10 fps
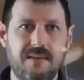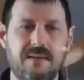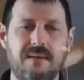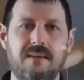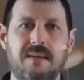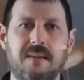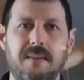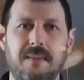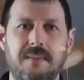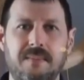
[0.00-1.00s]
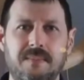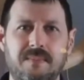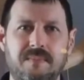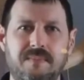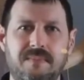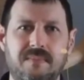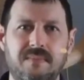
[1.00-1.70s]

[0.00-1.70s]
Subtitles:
Nobody speaks.